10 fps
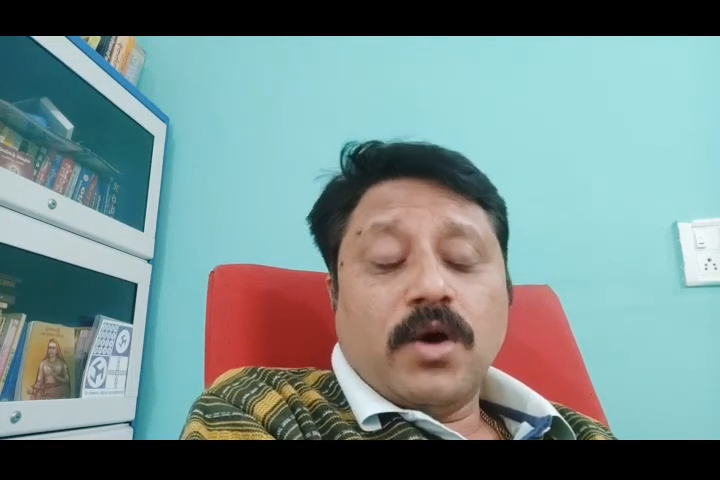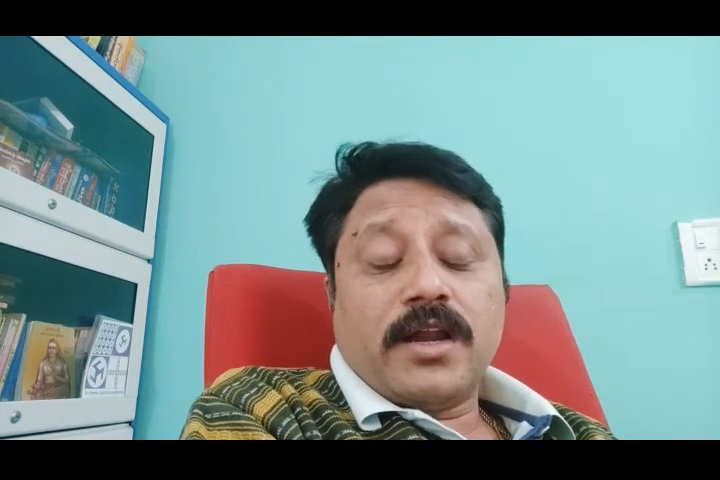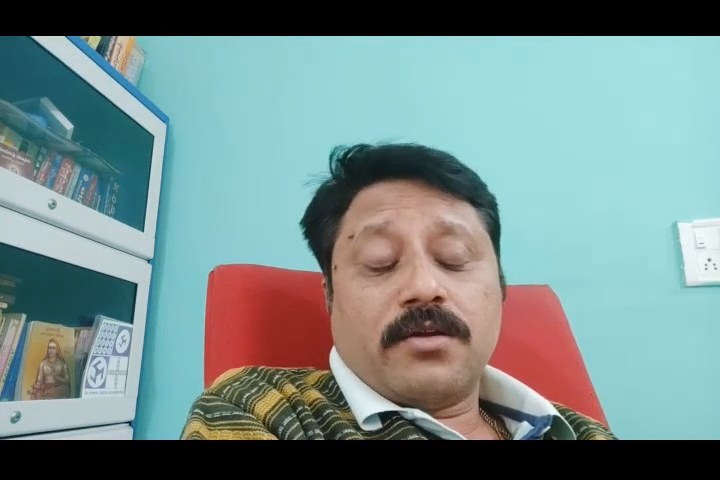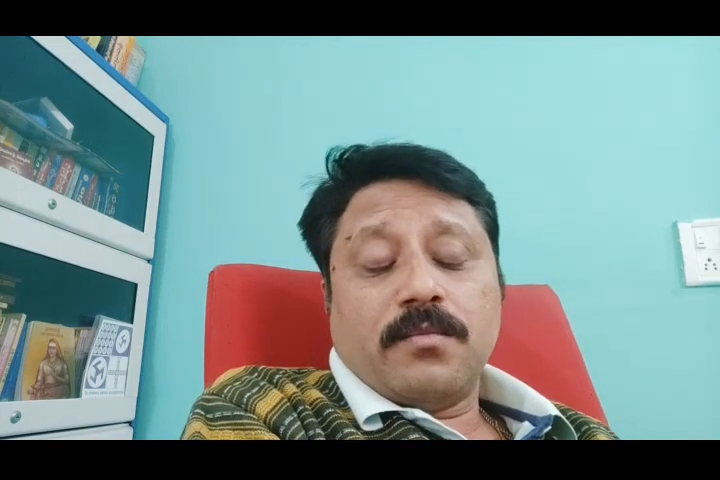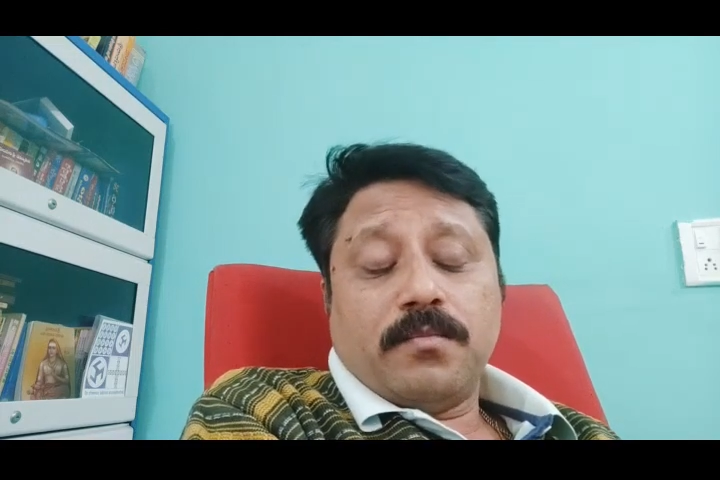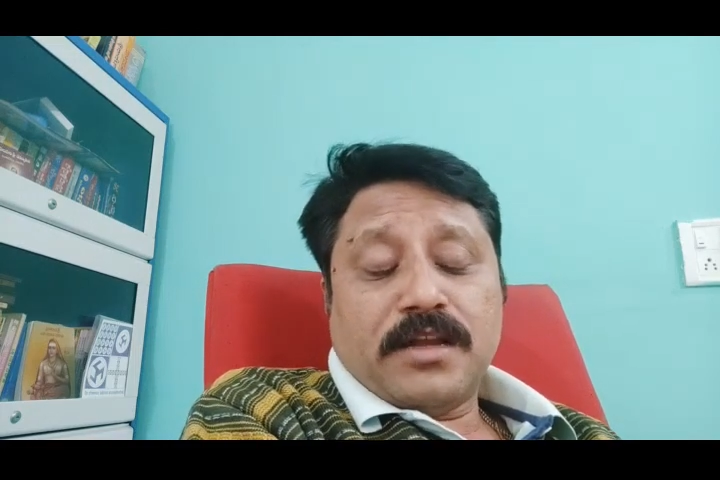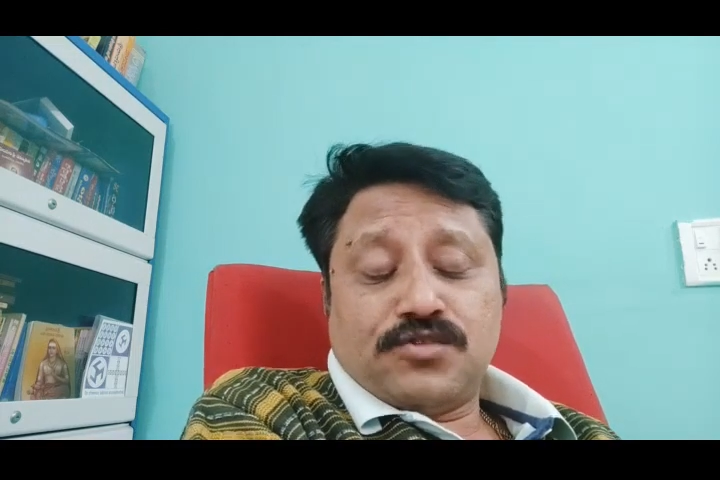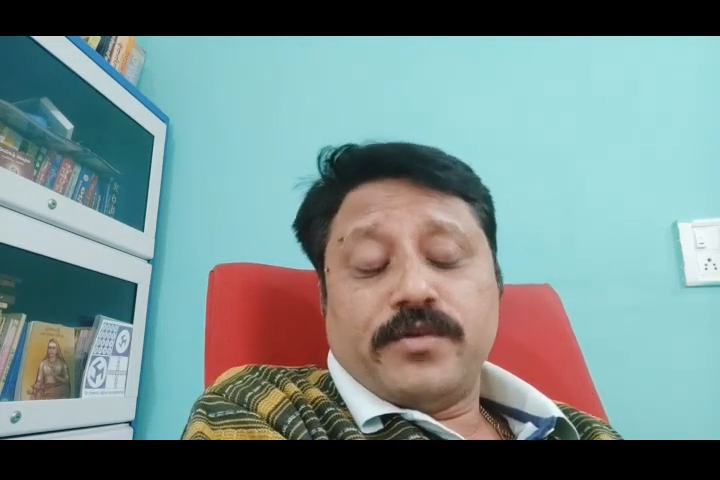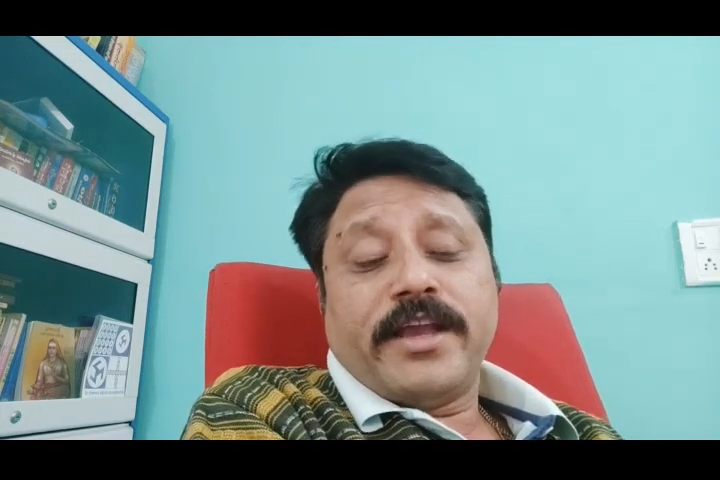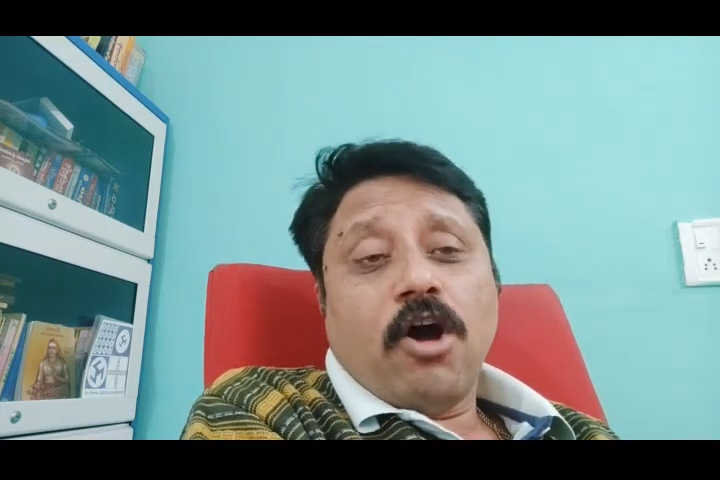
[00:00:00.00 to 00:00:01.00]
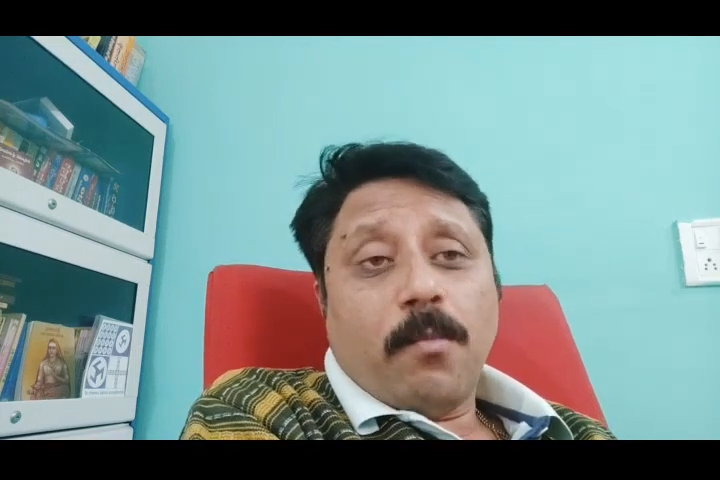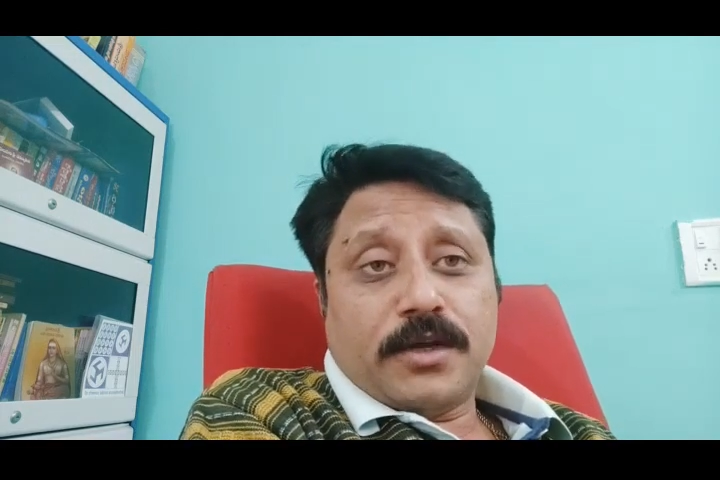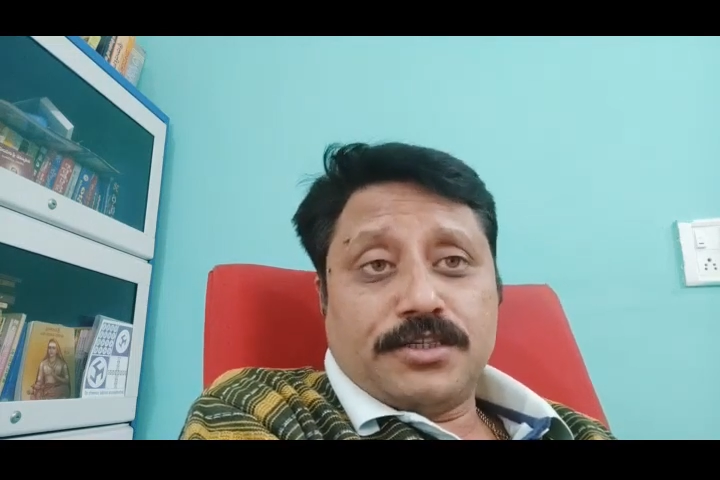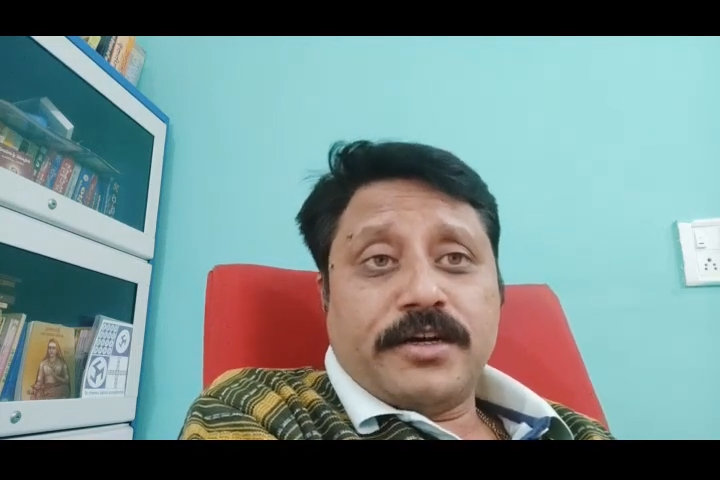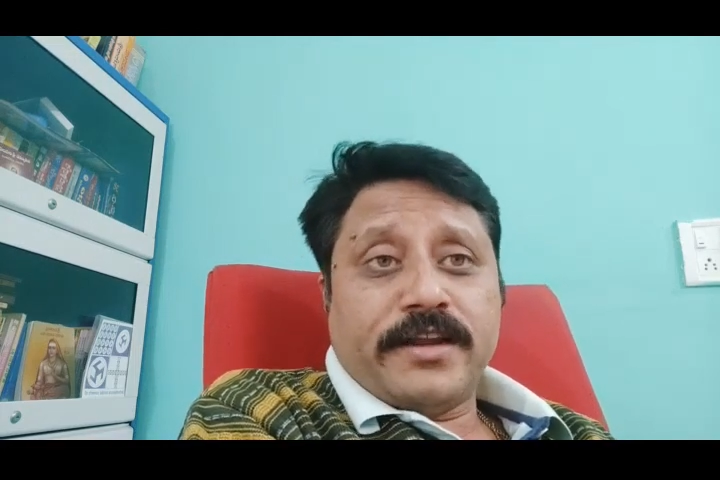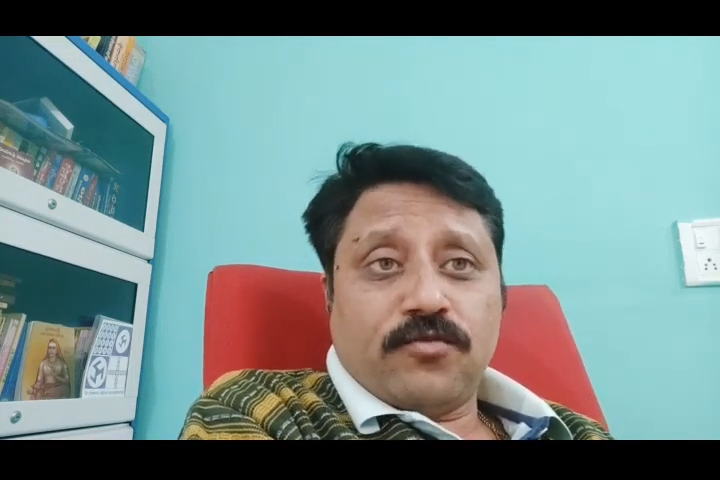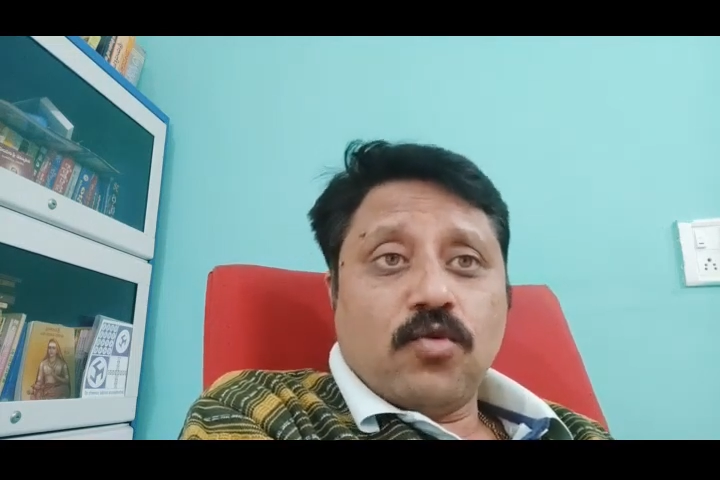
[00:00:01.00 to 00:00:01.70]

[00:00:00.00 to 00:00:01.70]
are pursuing opportunities,